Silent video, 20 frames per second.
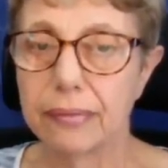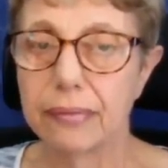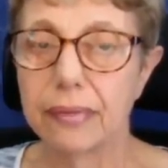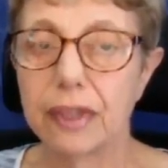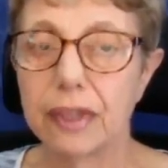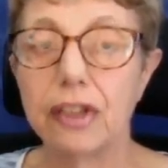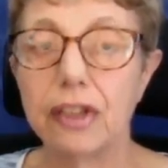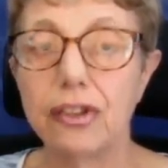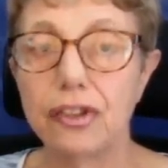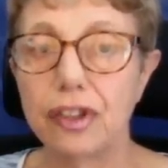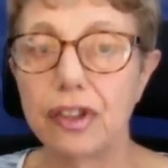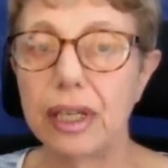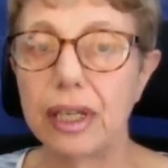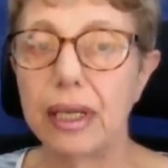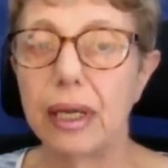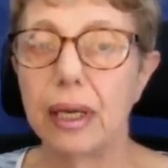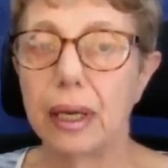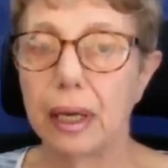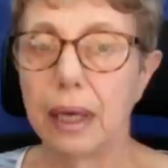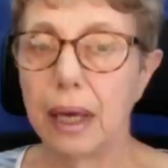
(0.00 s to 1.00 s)
You
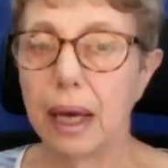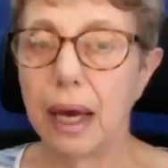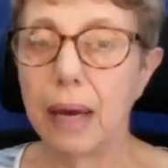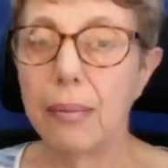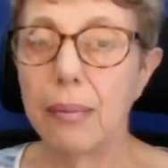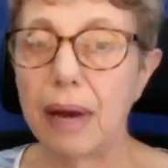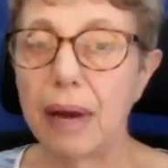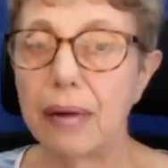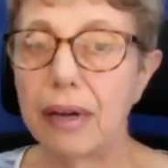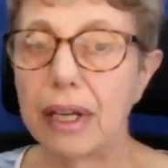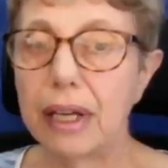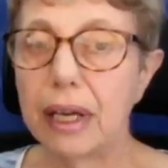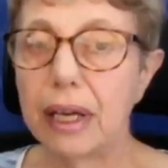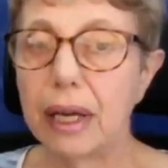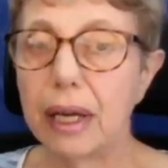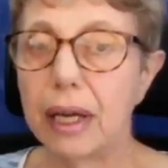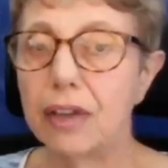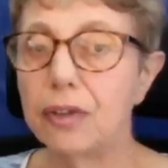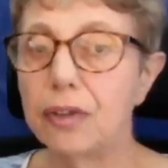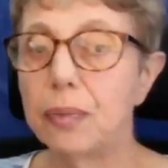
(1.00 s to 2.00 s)
see, America
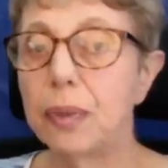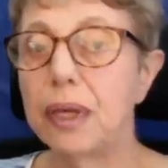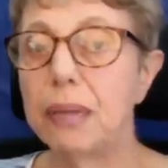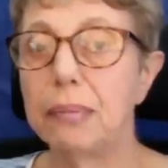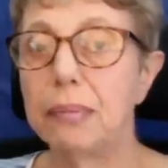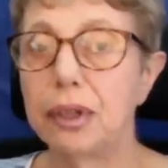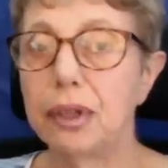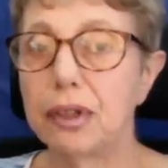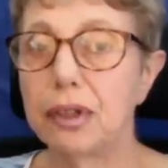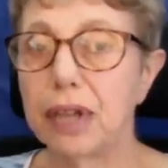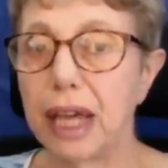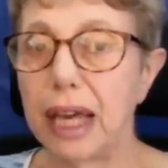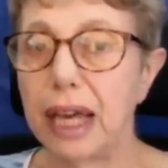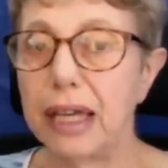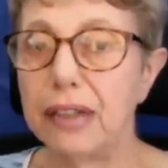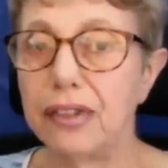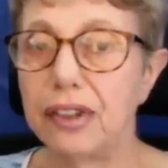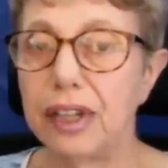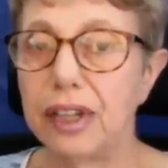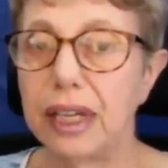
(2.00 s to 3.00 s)
has been
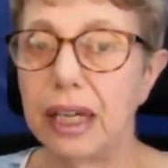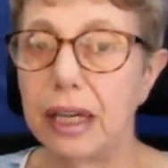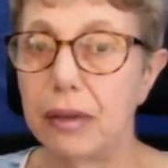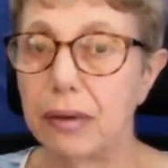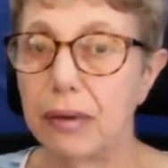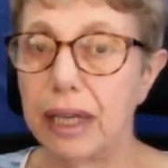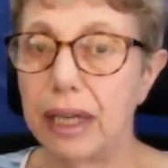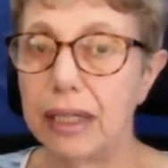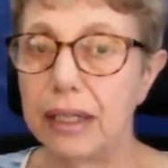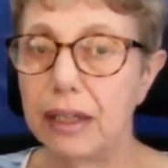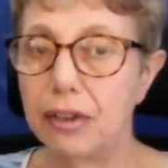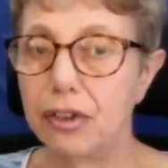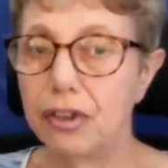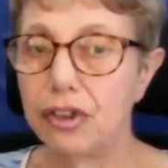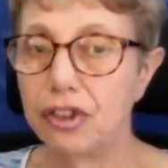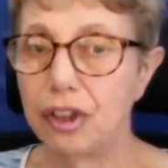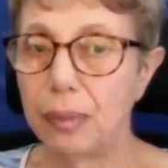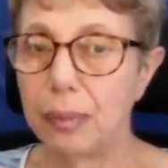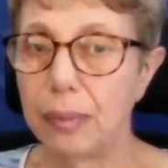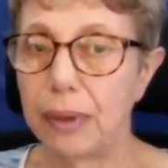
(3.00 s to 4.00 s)
blockading Iranian
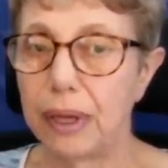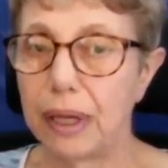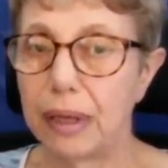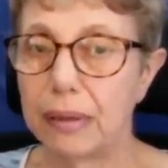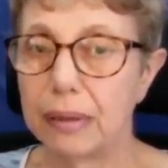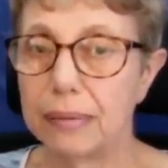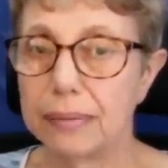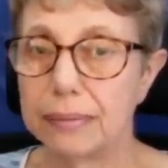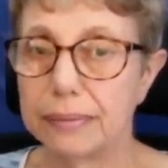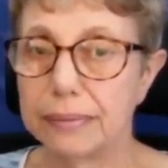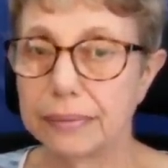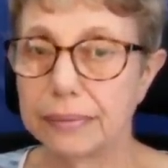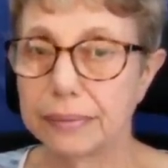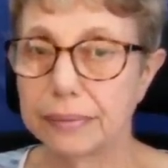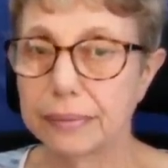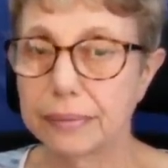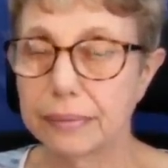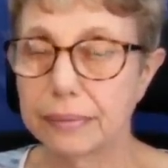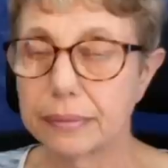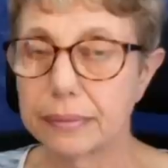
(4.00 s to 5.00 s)
shipping
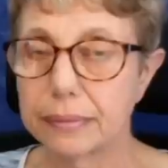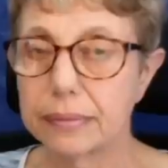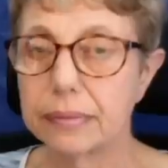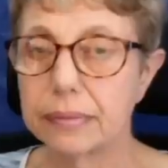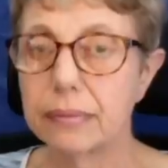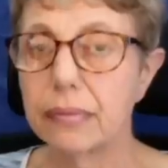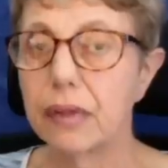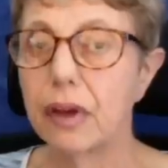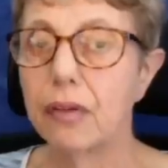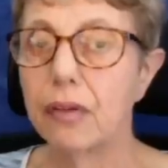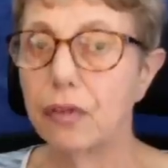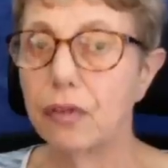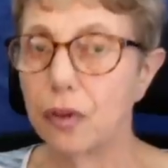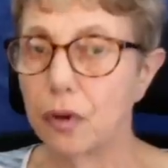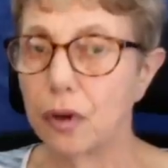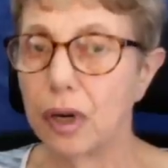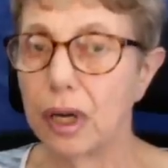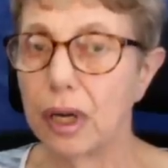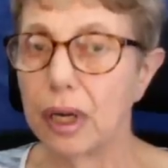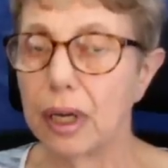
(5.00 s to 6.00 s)

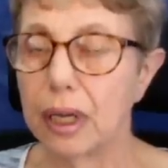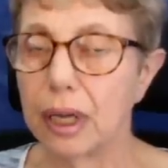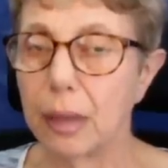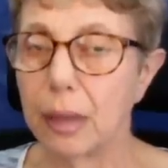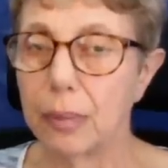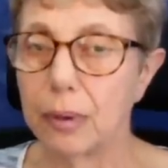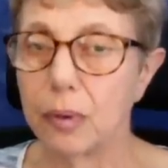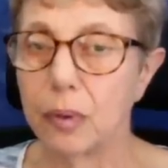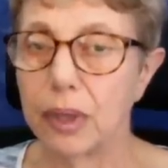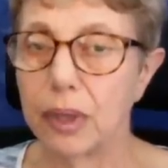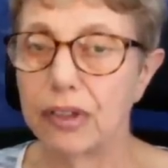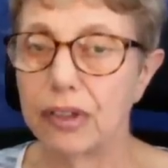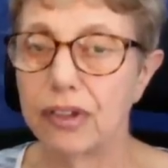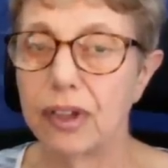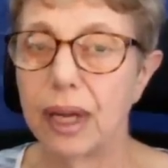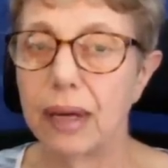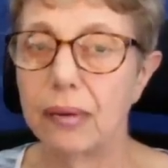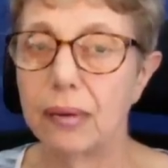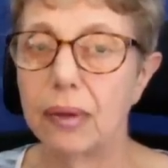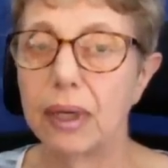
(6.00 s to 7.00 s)
for a couple of weeks
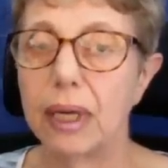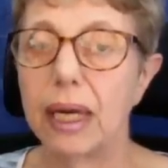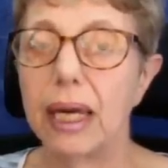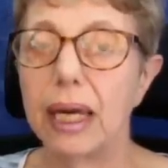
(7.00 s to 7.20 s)
now.